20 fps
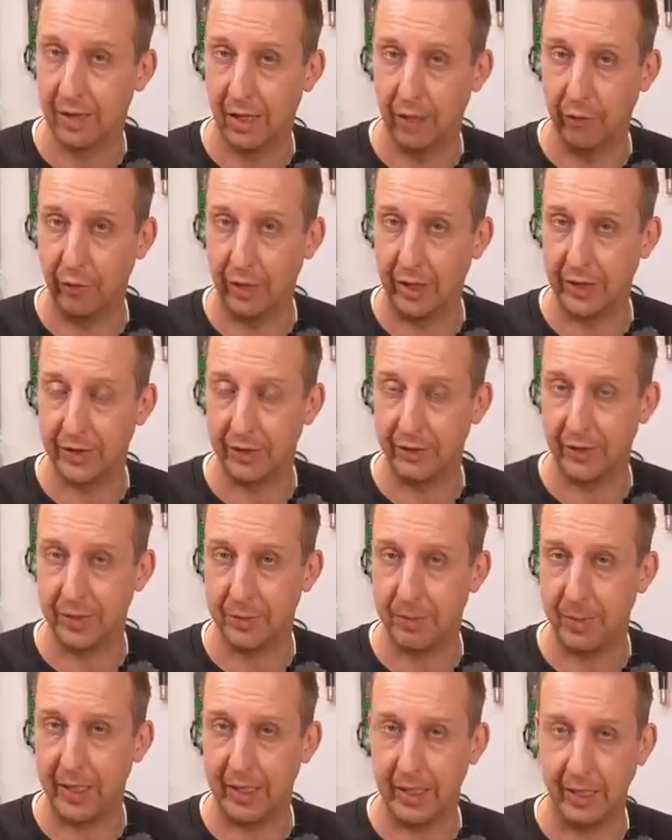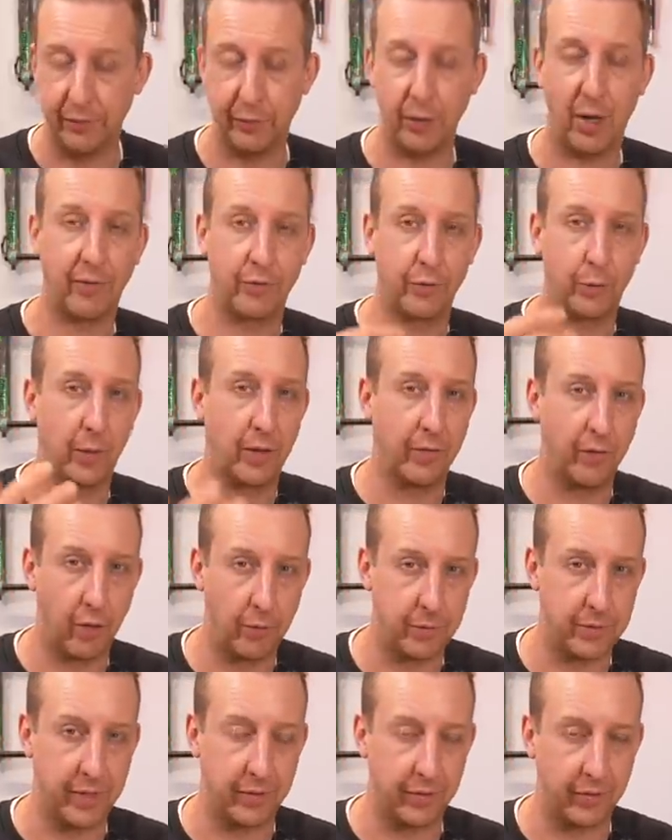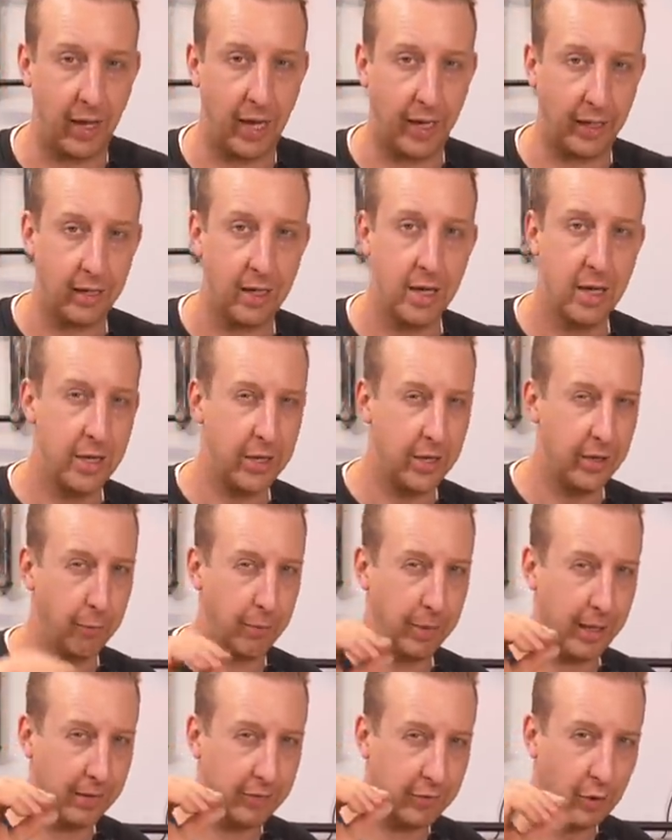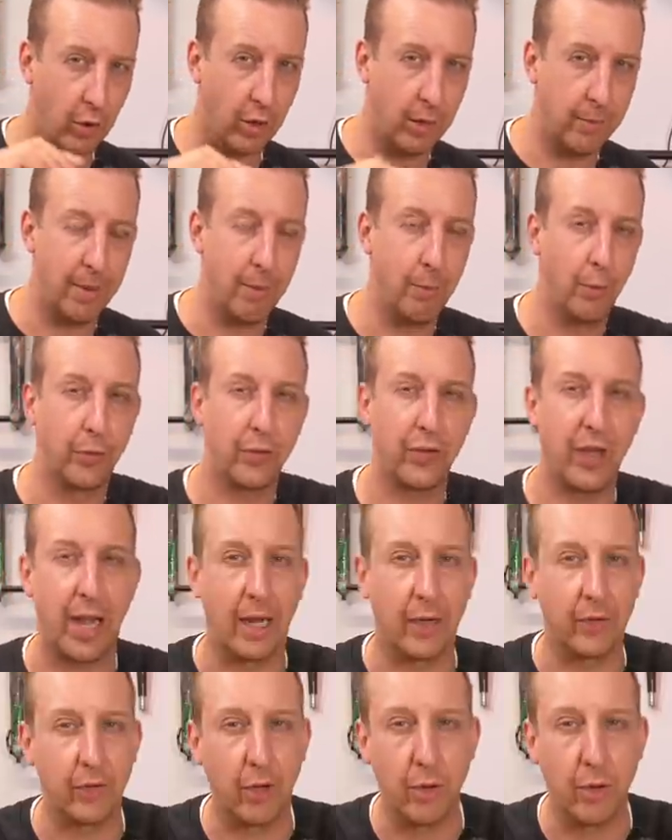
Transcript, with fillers: Uh, relatively speaking, if you're having twenty-five percent sag, it'll be a tiny bit more sag.